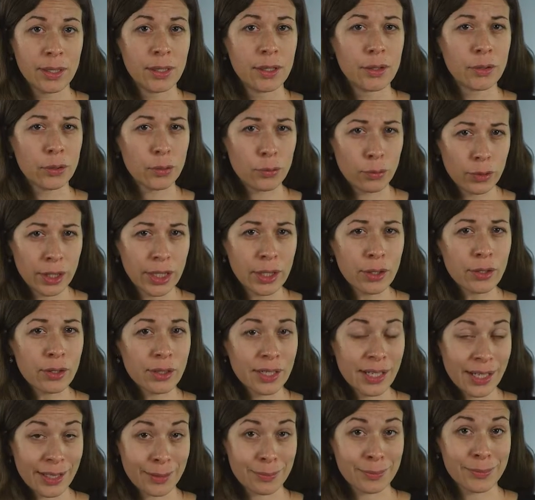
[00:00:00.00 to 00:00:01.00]
to
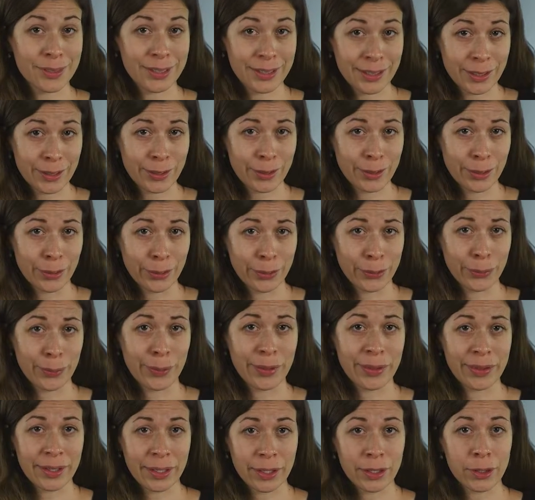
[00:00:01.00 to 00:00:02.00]
reconnect materials
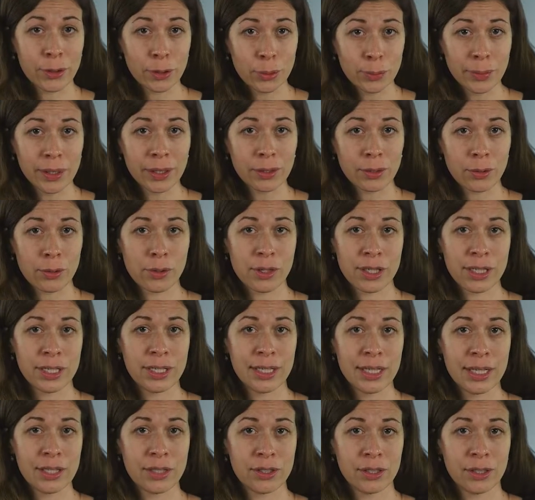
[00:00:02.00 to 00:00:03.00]
with their human
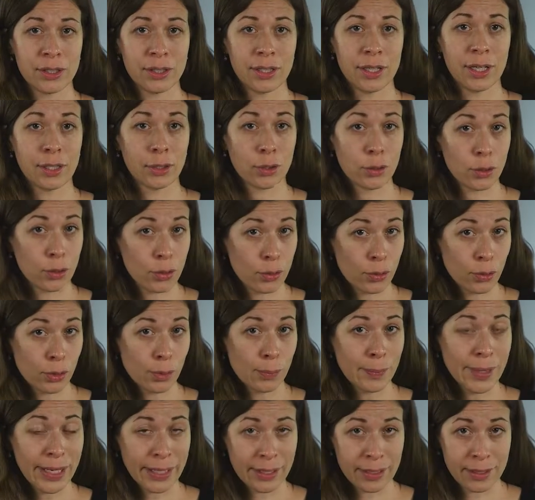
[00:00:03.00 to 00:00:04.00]
coordination and
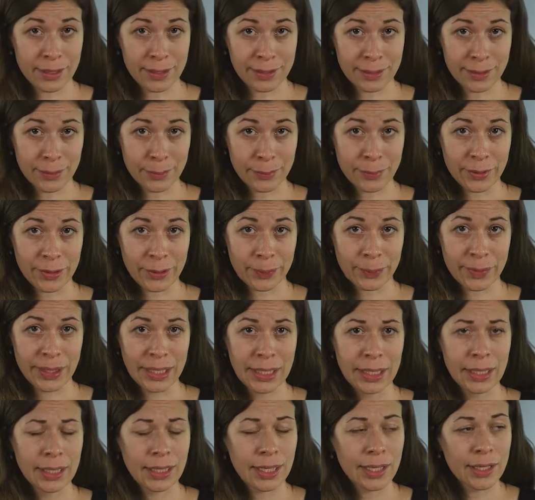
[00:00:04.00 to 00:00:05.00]
control mechanisms.
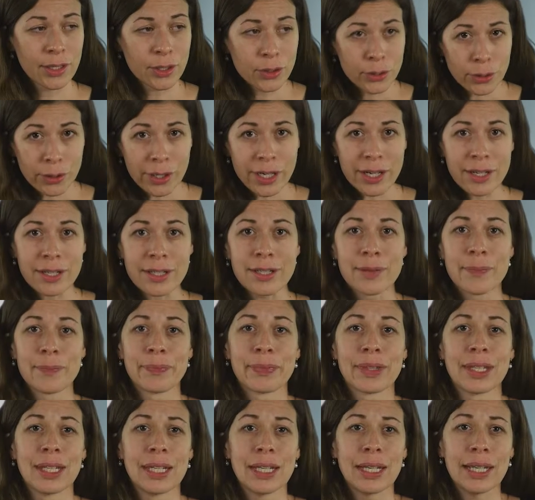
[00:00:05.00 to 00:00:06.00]
In short,
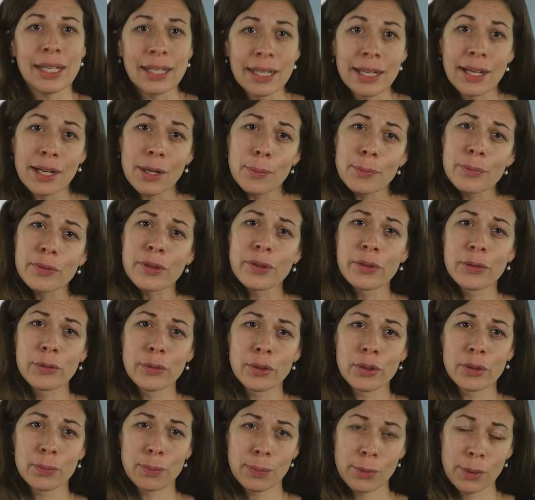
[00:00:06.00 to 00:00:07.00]
it helps us
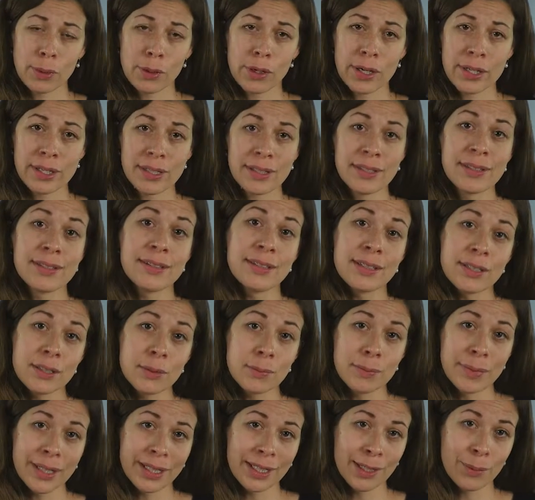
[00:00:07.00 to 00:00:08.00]
to explore the
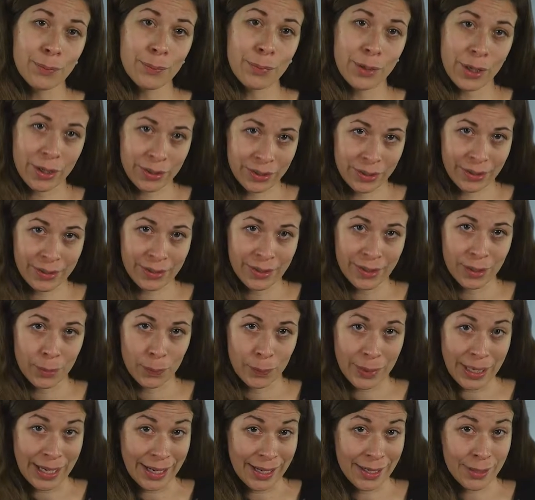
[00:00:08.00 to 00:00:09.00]
decision-making
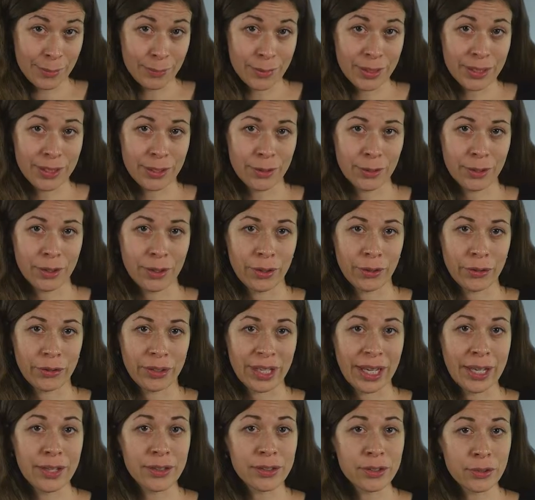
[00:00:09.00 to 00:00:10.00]
processes behind
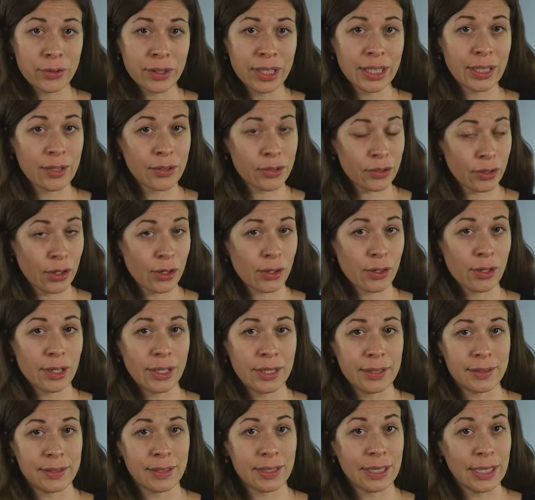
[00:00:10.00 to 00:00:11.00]
materials entering and
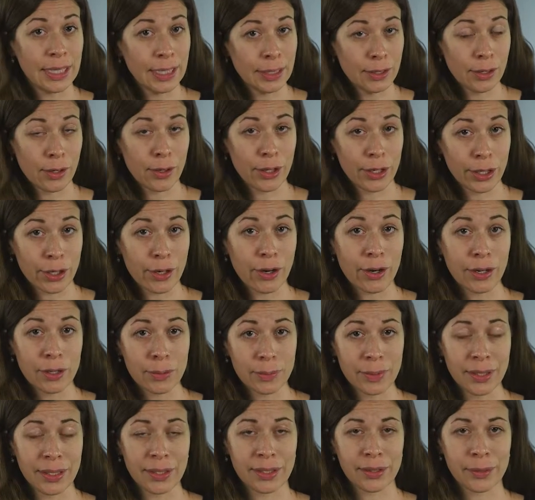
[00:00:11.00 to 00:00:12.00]
circulating in our
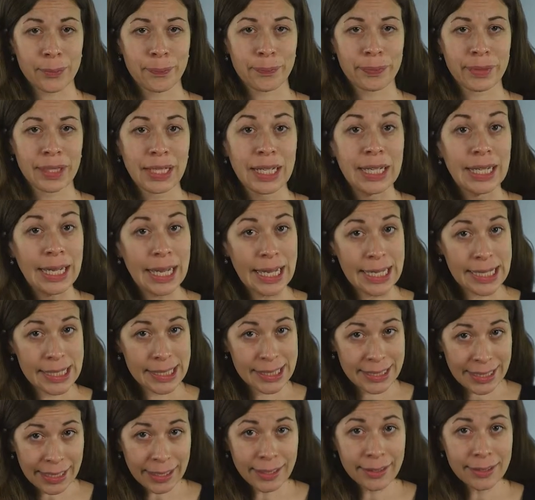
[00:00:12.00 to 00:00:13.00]
economies.
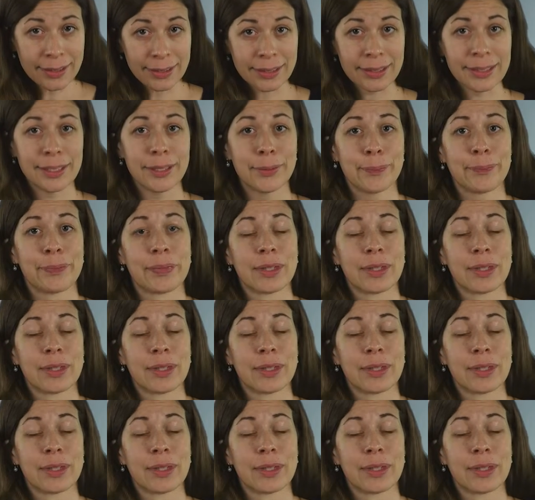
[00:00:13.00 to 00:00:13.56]
And secondly,